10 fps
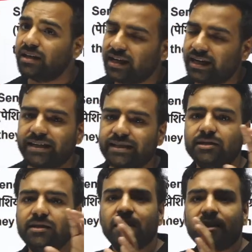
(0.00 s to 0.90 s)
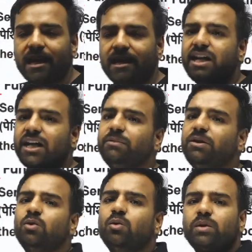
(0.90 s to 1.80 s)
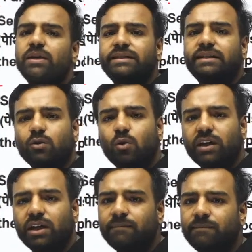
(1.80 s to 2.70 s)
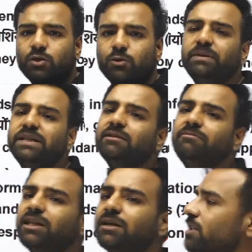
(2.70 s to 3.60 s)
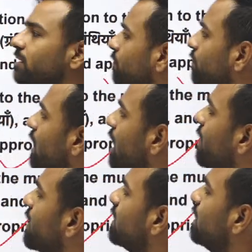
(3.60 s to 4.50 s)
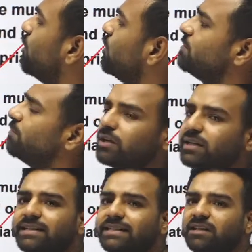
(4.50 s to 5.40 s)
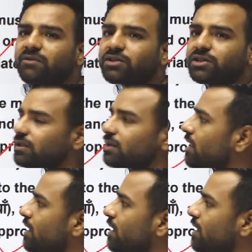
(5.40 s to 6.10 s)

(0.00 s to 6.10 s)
And yes, kindly let me know, is that okay? So please give me thumbs up. I'm asking about this motor and sensory function.